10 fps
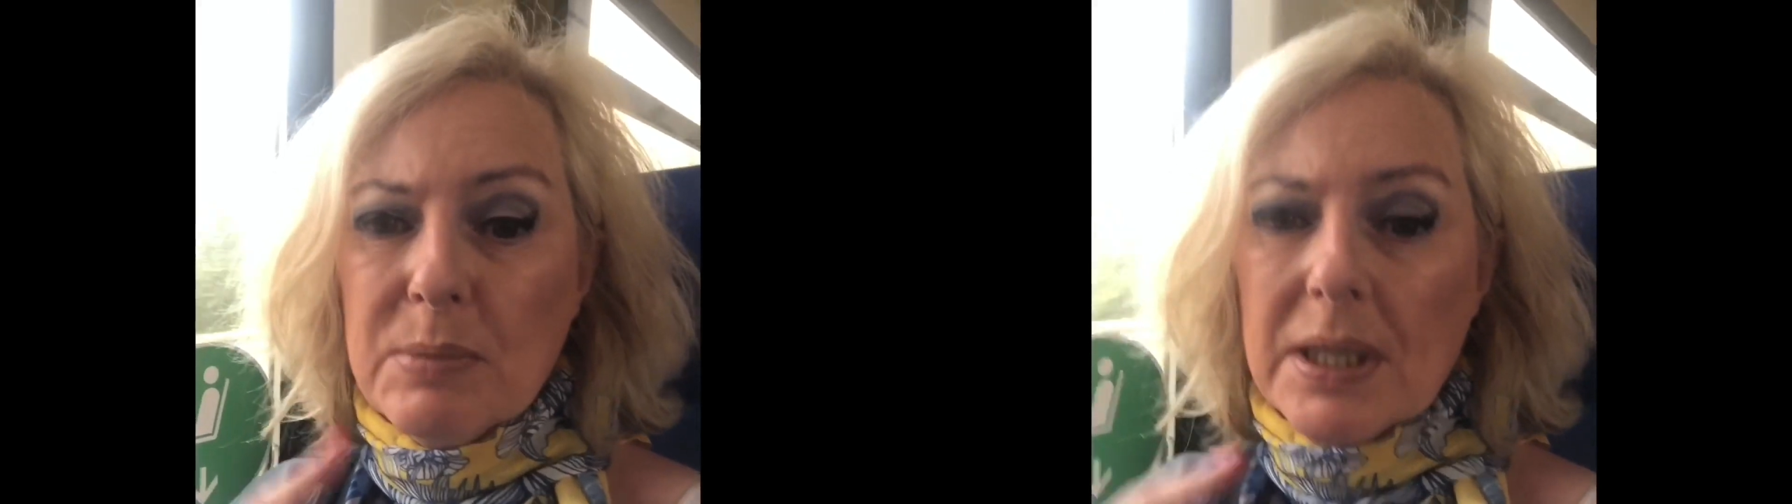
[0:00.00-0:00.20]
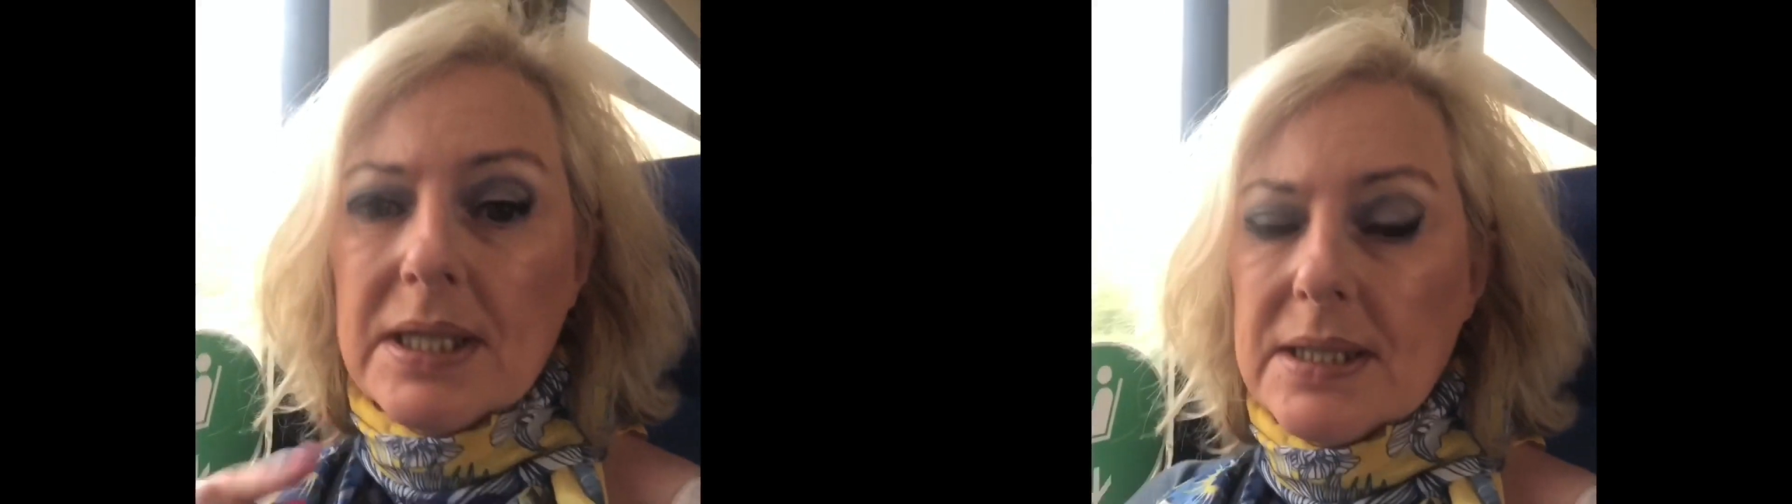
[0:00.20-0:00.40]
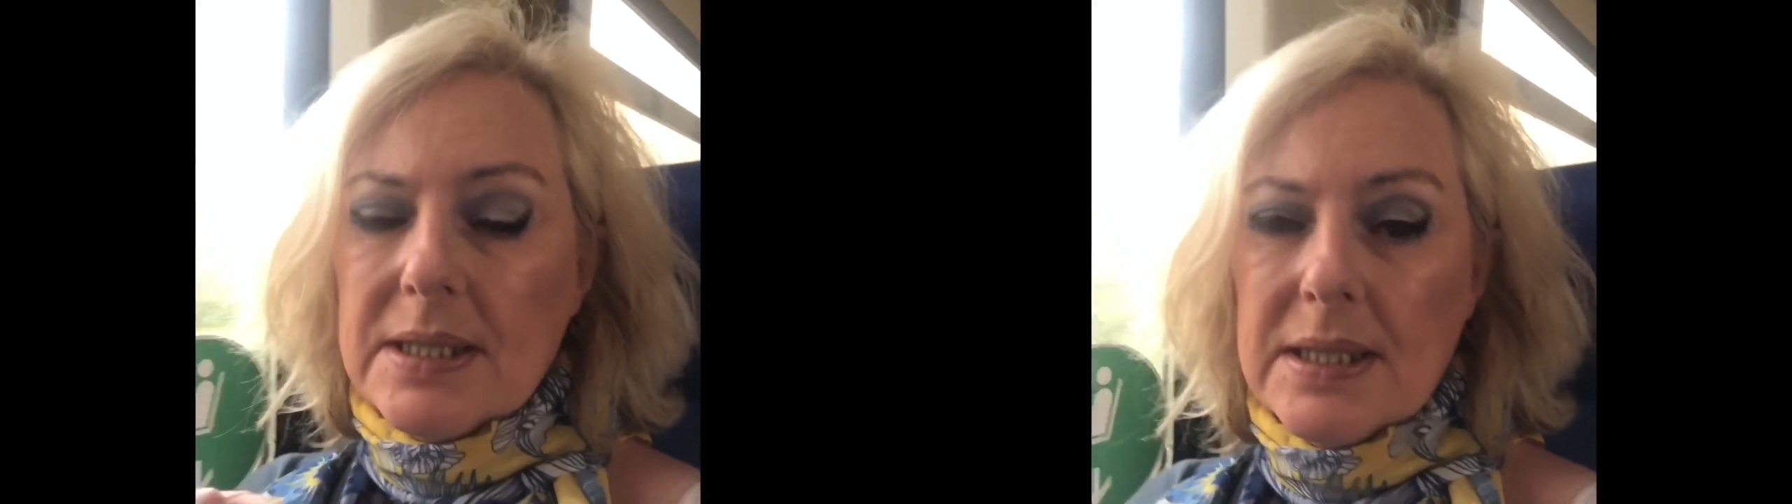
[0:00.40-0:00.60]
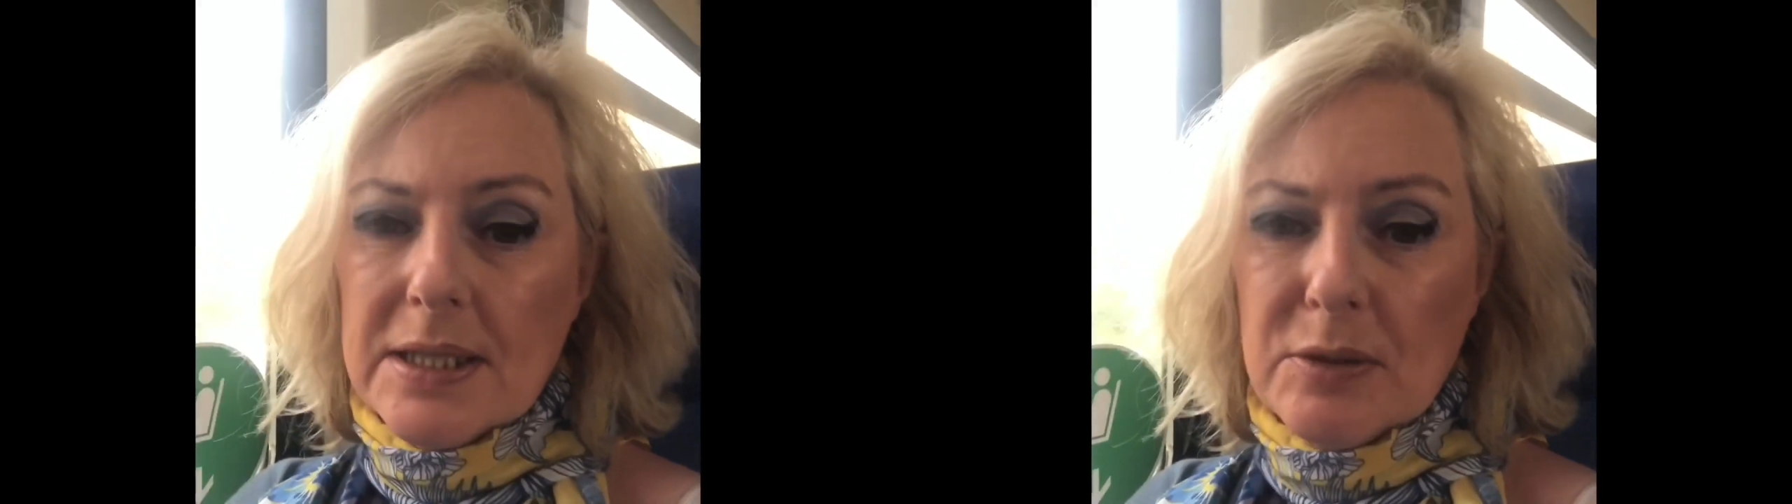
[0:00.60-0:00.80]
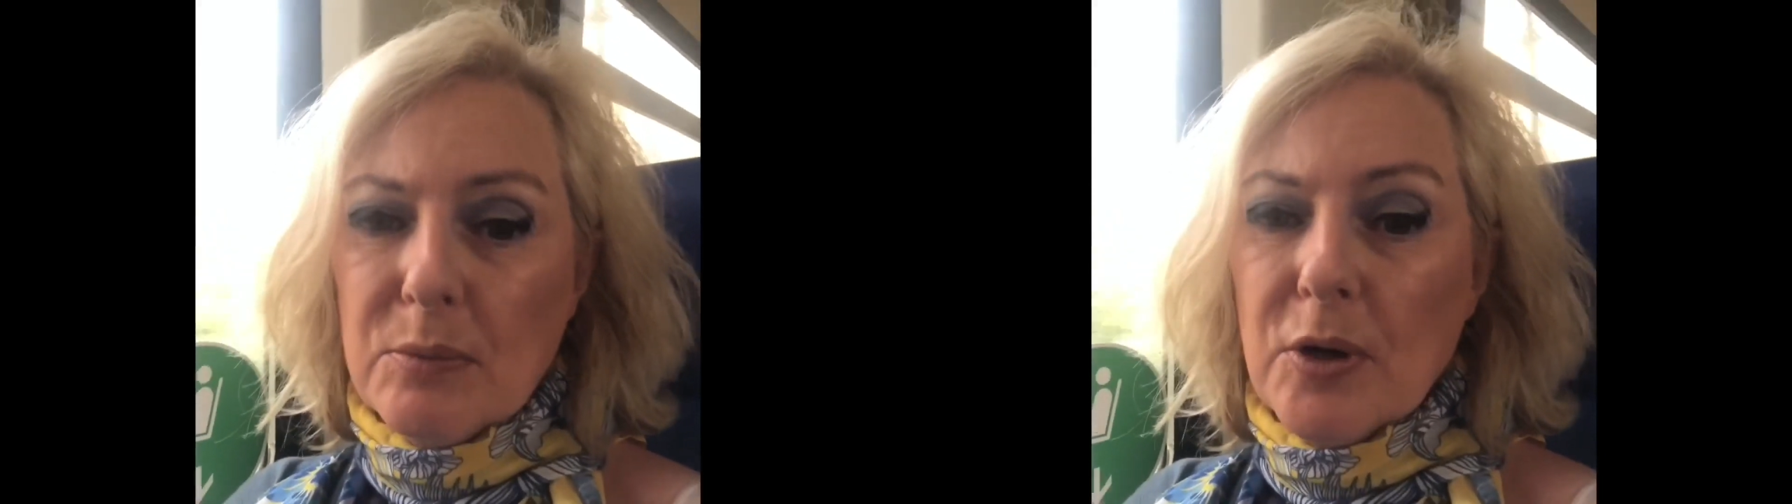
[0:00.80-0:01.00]
places it
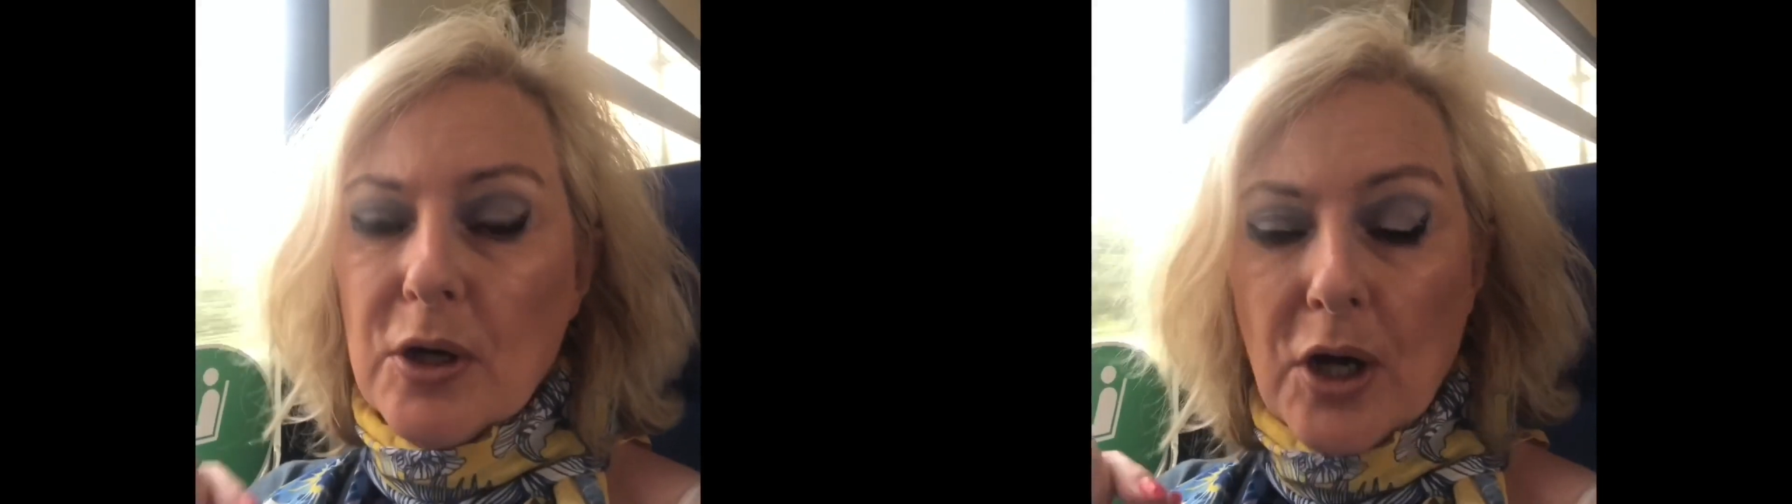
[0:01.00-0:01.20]
didn't work,